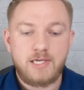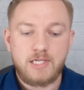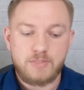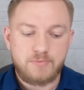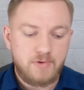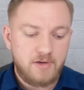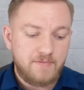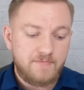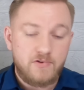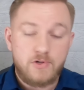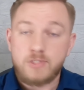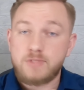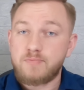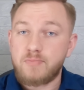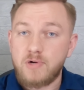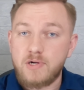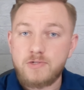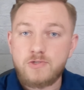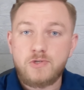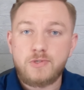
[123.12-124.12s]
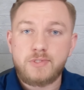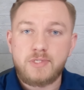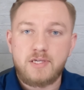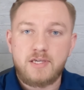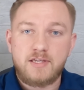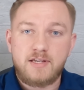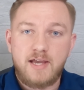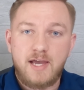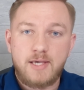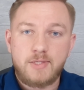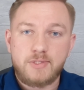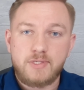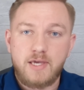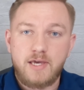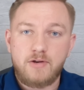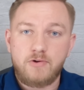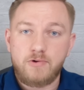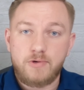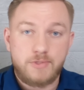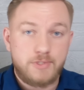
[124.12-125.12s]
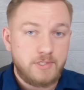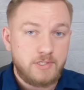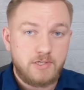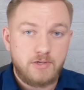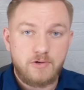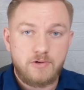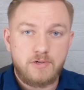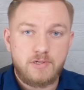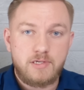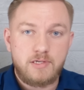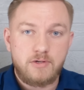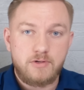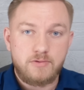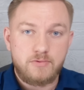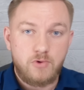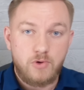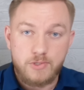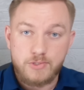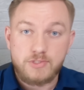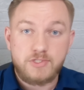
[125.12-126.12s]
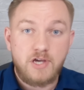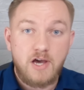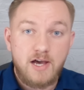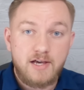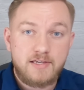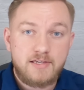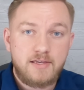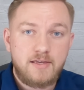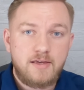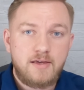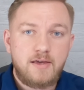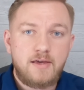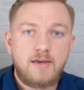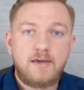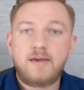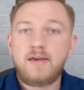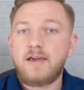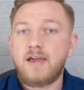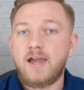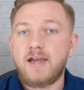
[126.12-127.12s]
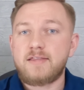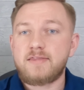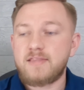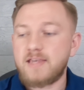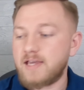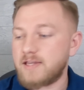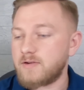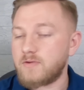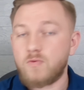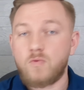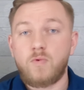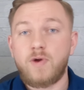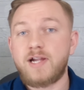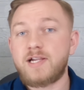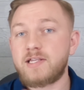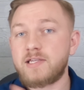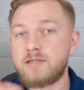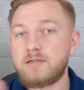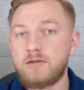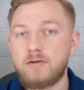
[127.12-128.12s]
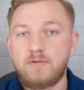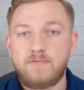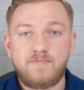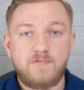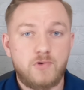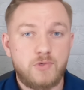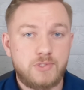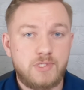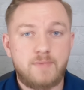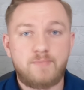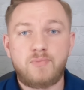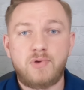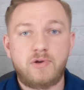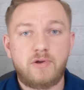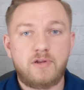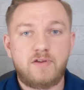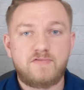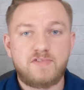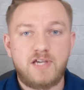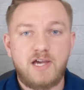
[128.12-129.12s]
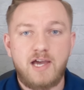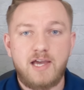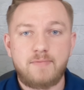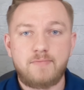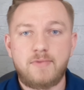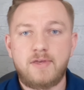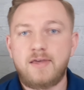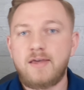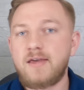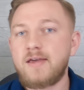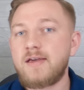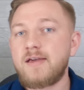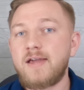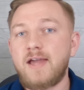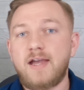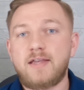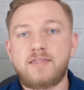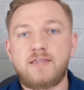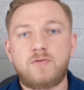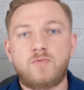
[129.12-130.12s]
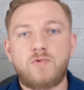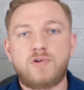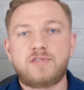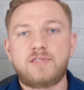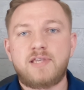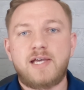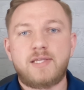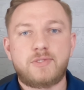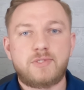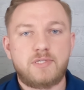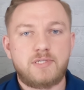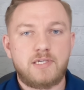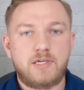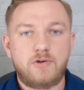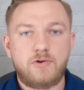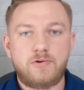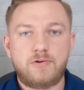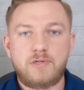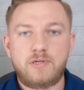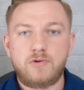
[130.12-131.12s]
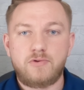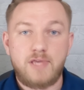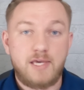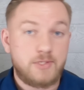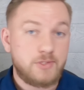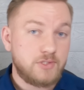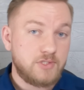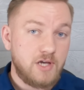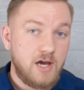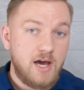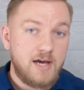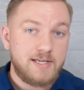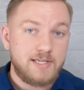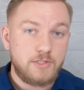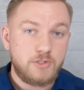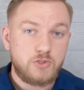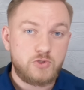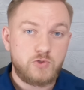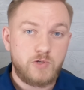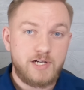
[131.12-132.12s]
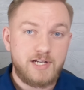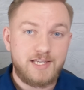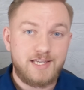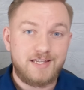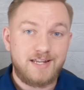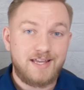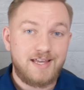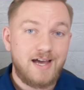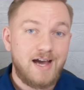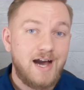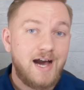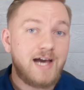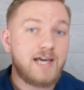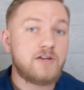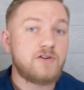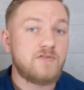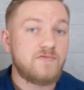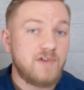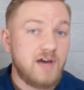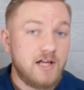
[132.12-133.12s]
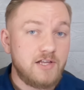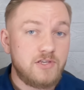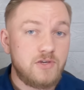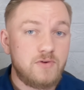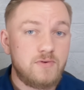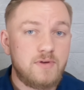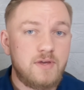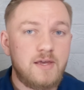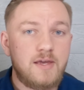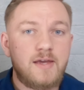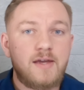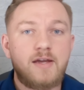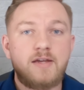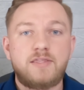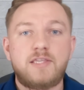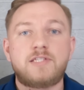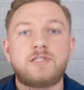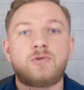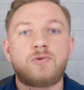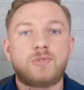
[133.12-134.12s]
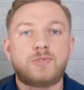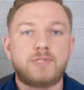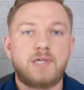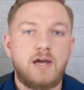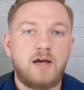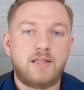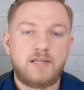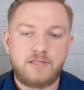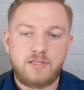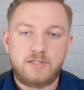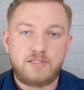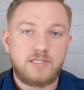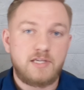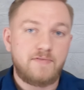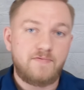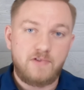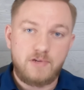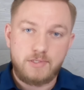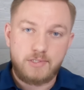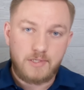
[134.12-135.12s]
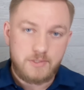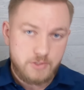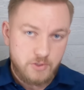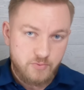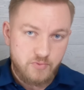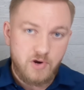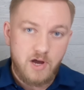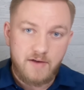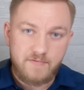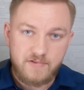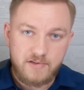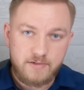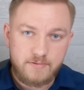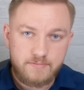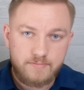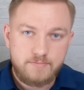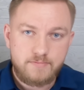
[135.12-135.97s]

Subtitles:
is by first purchasing an asset or a security or a stock, and then waiting for some period of time. And then when that security or that stock is trading at a higher value, then you sell and the difference is your profit.